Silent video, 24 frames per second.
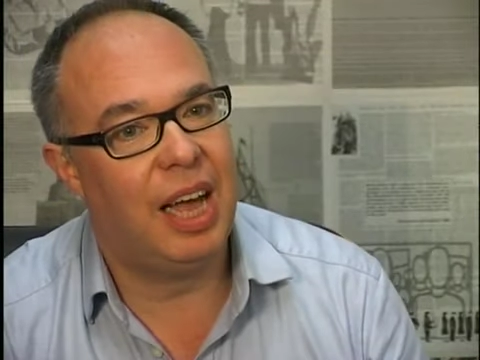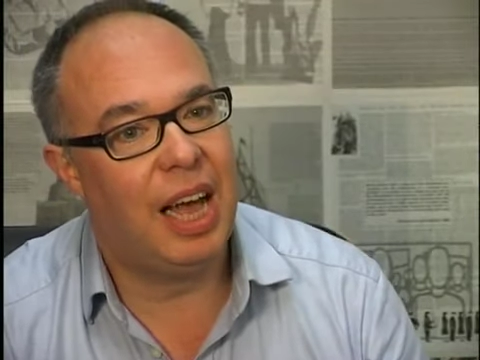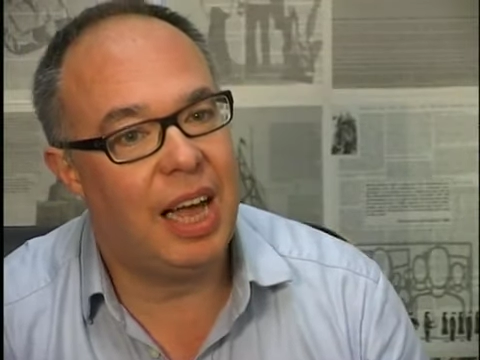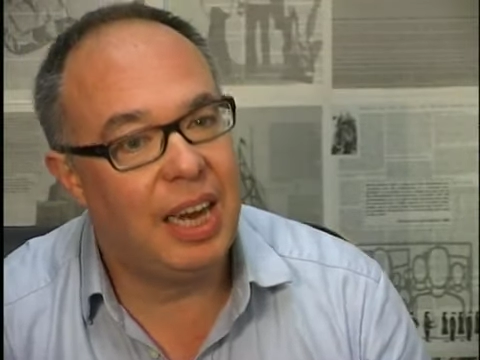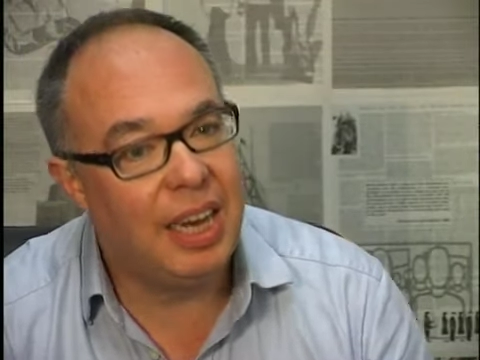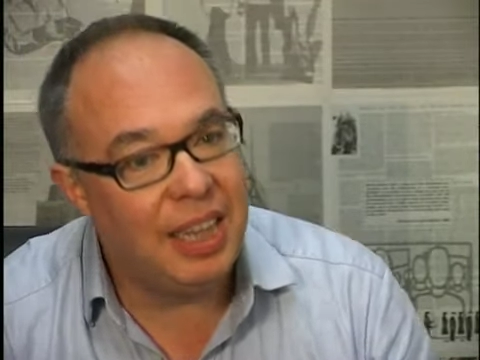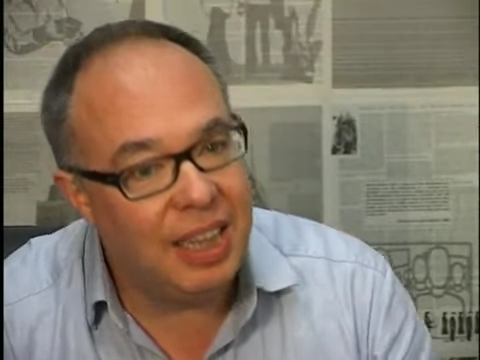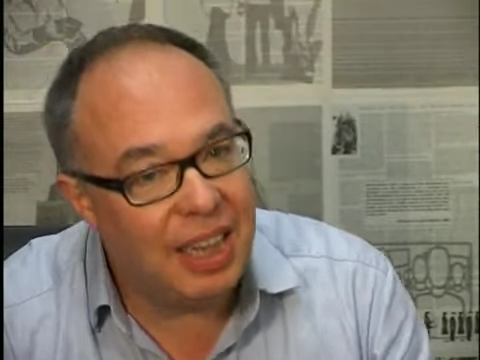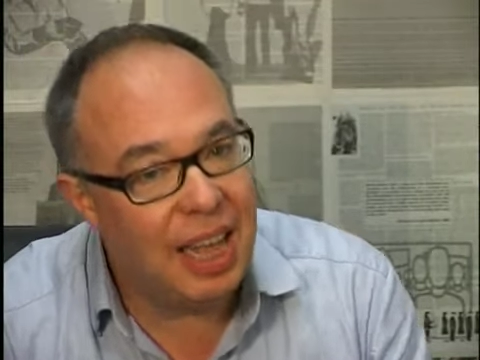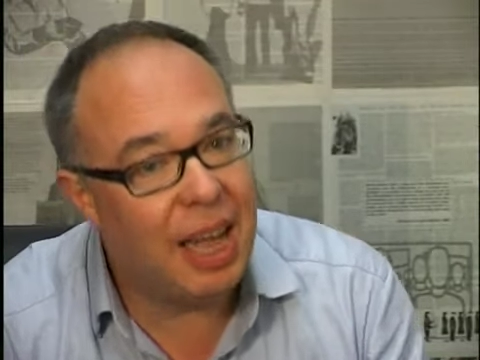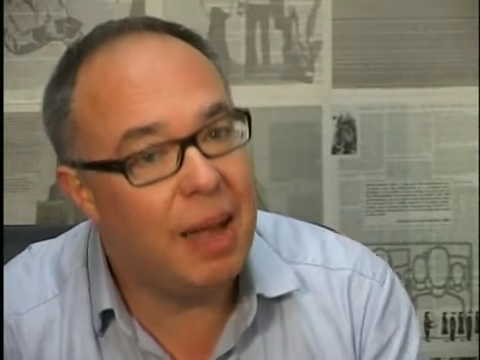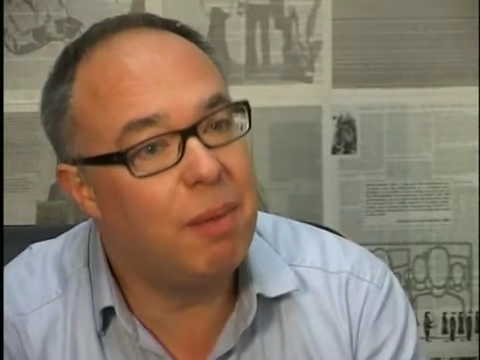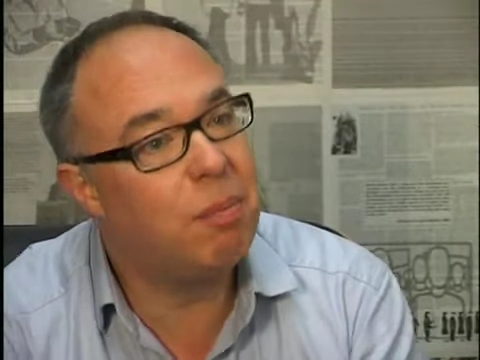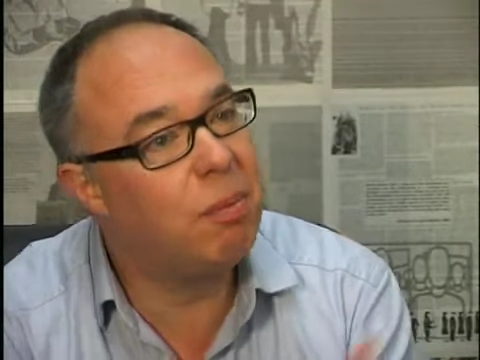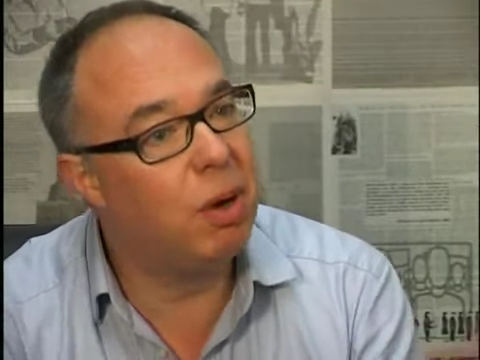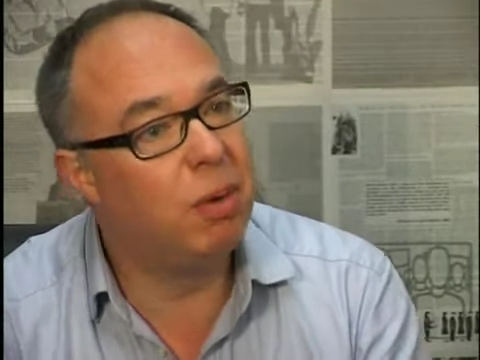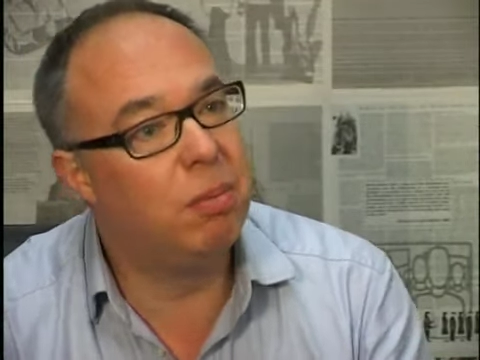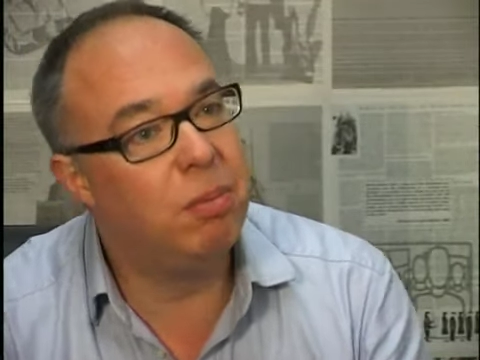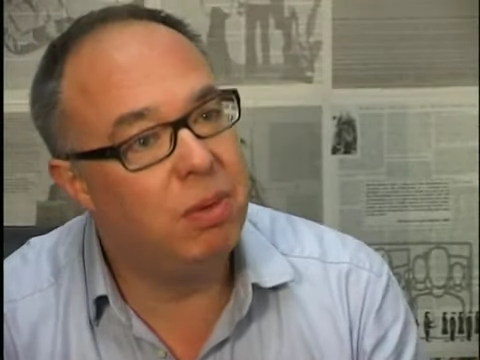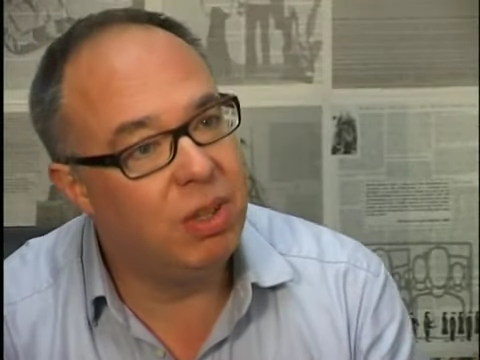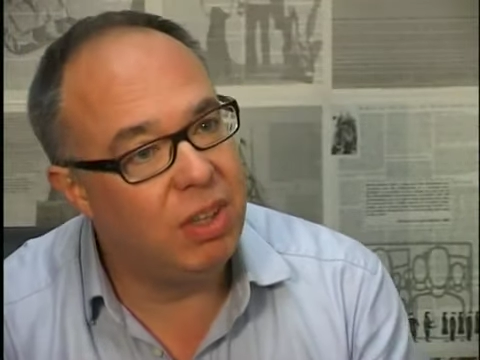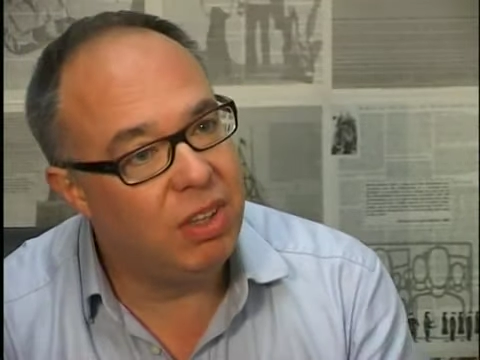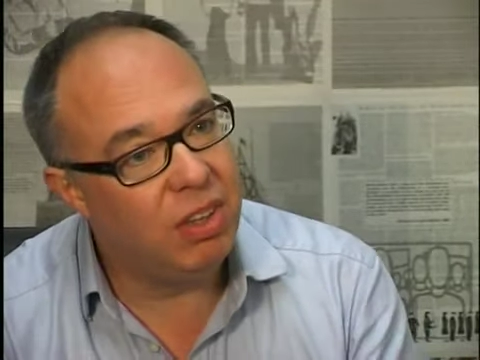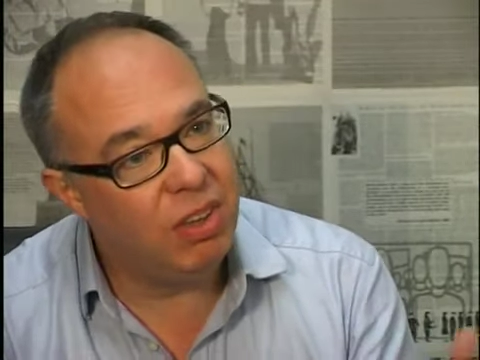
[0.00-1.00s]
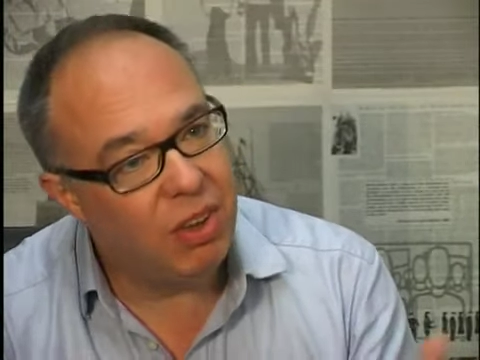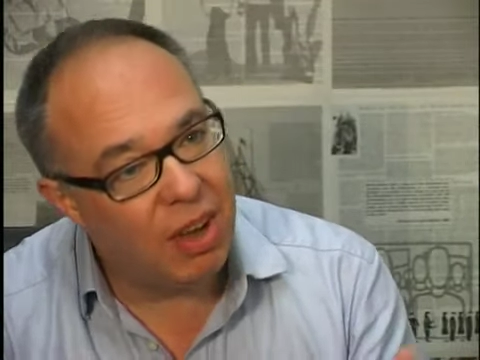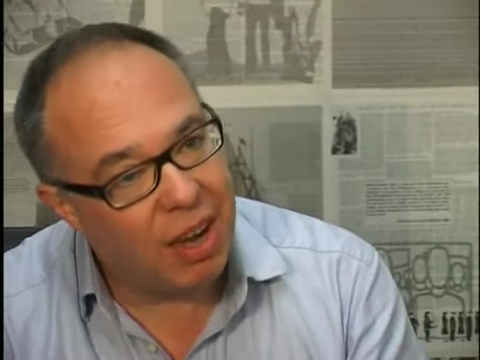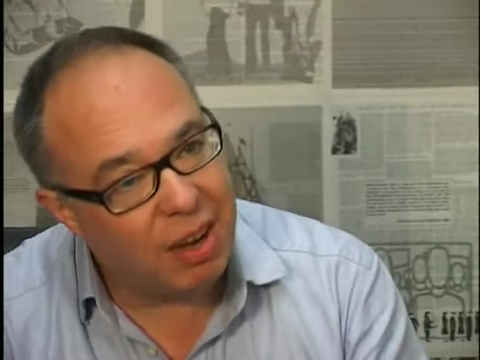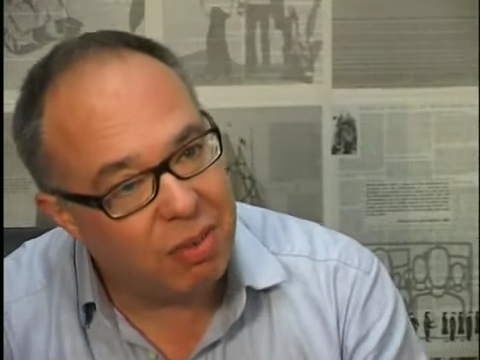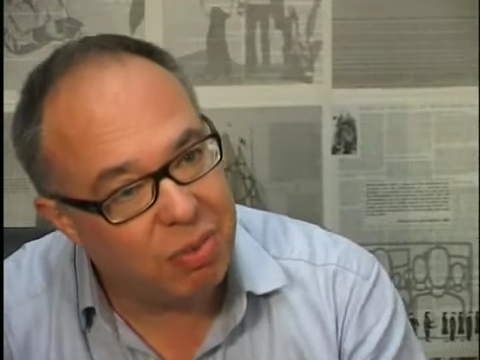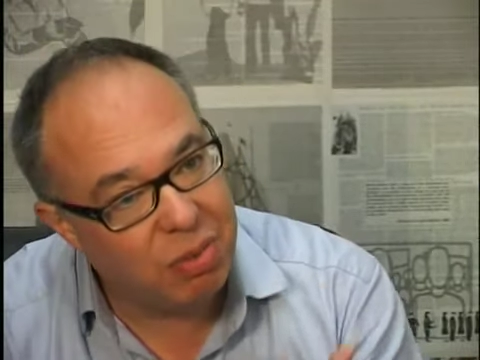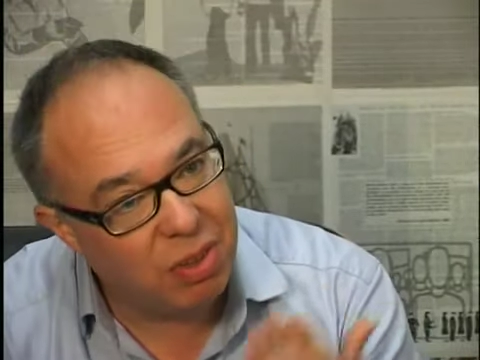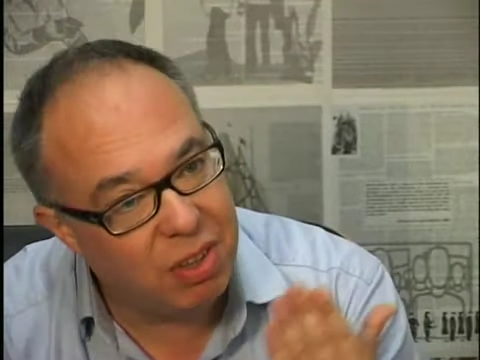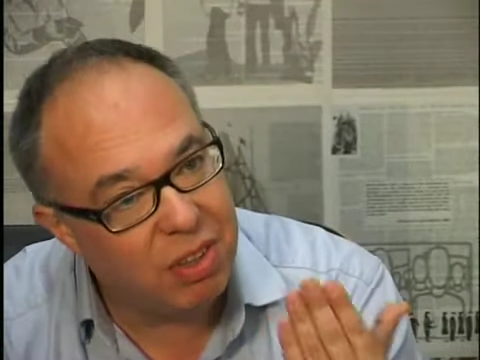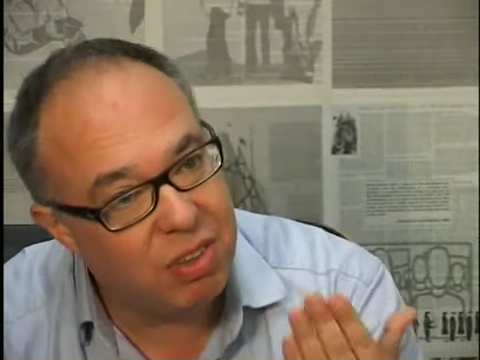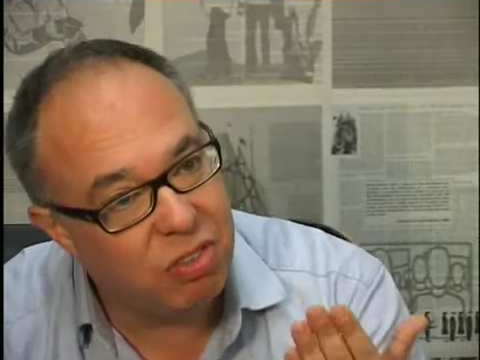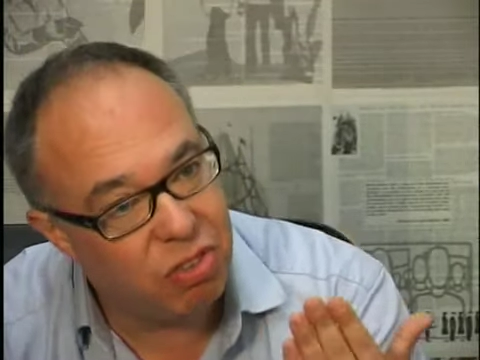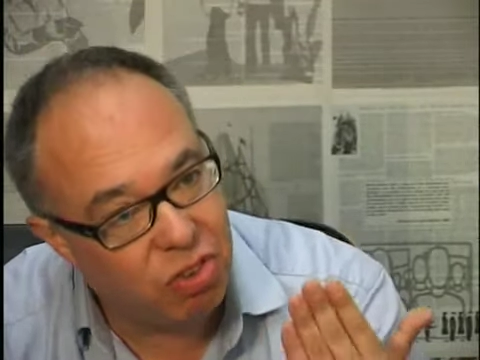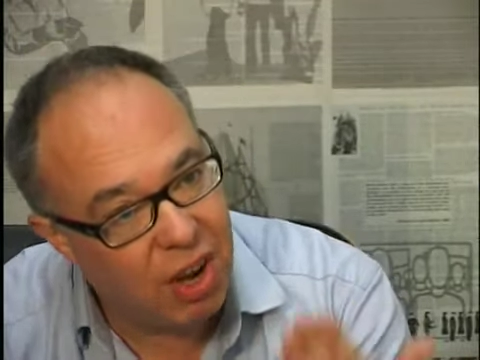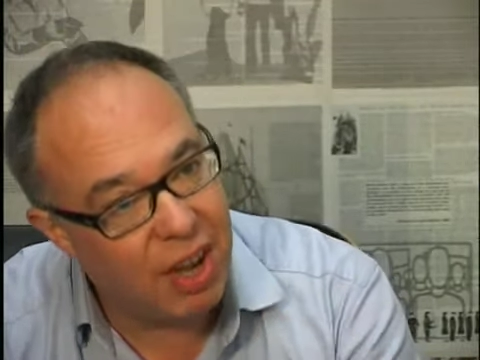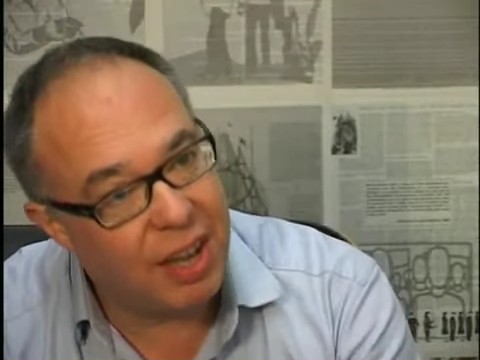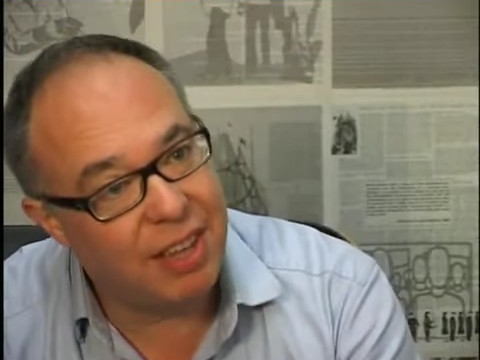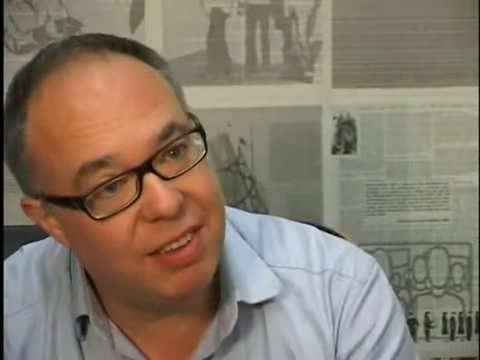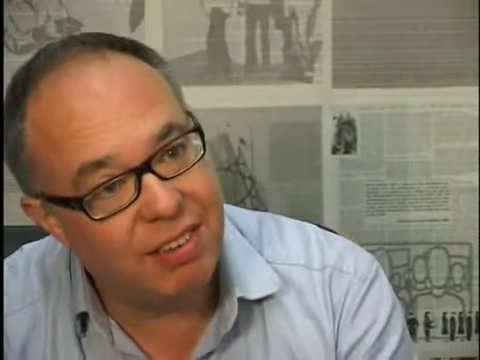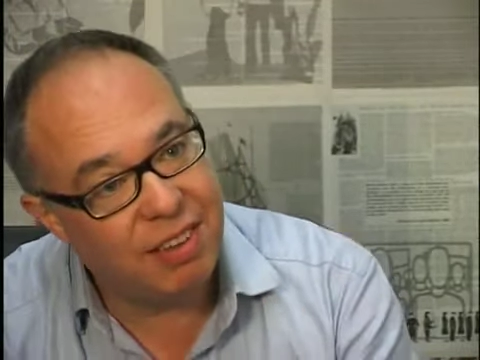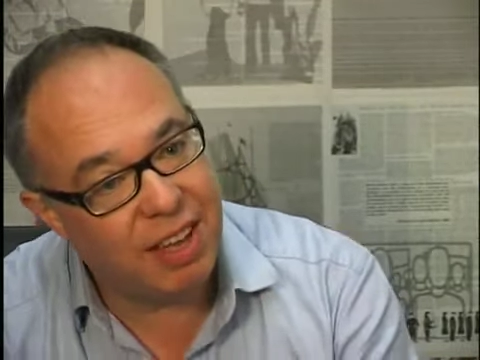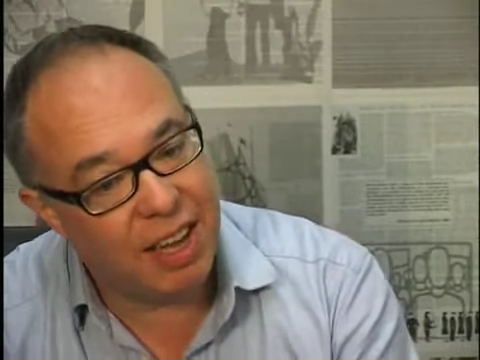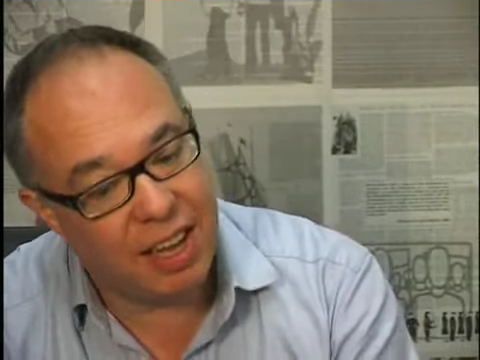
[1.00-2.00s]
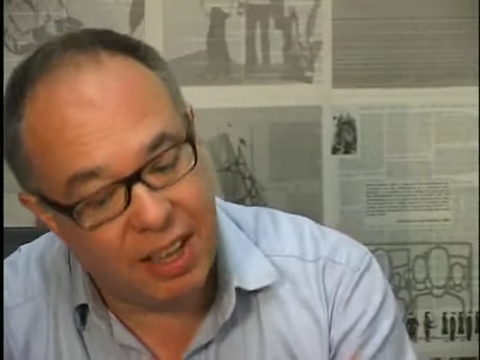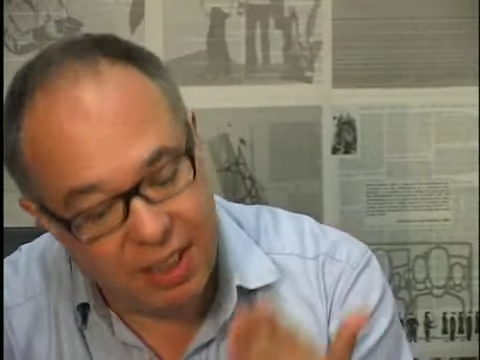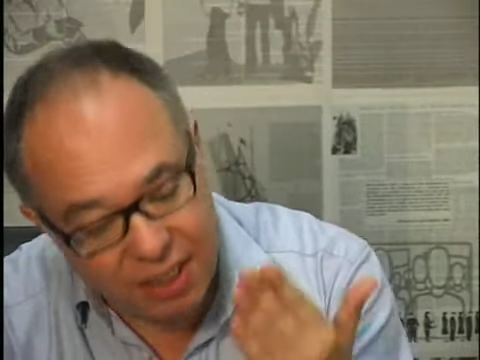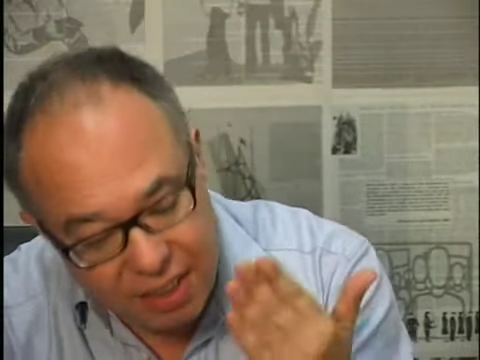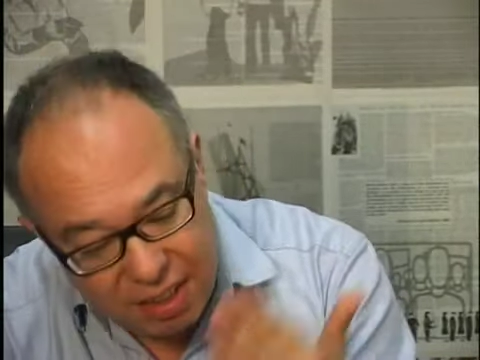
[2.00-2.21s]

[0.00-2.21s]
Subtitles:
And in that moment, you have to try and say,